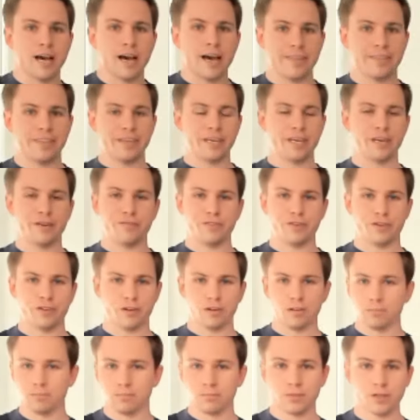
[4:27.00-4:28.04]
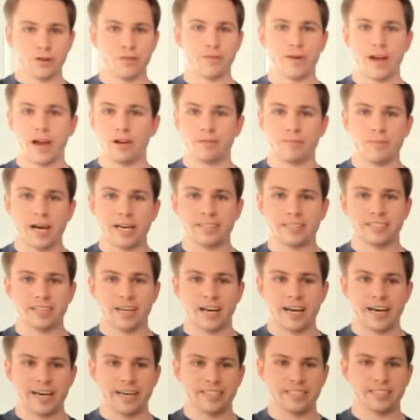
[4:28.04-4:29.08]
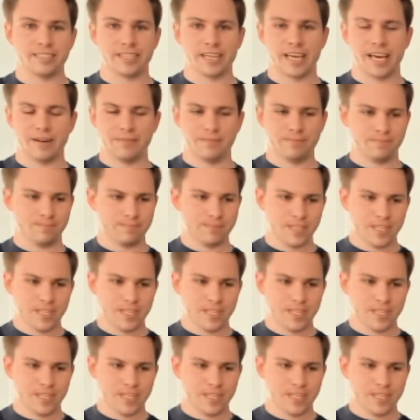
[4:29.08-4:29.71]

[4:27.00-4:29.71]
I think if you're around my size, again,